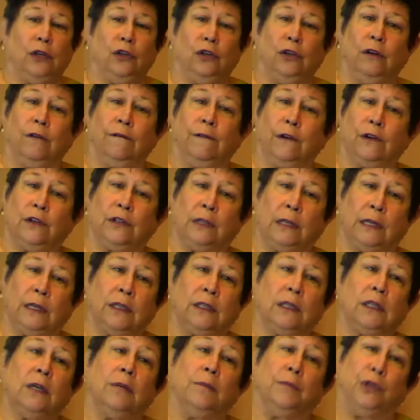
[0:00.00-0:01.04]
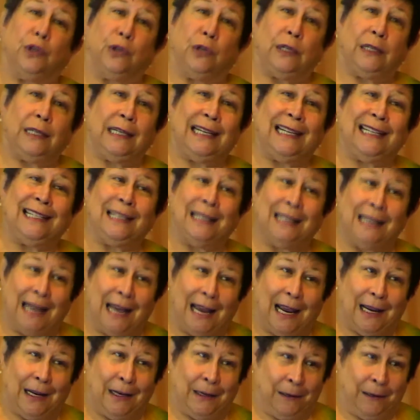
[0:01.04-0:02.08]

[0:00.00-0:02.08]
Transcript: Universalist community today.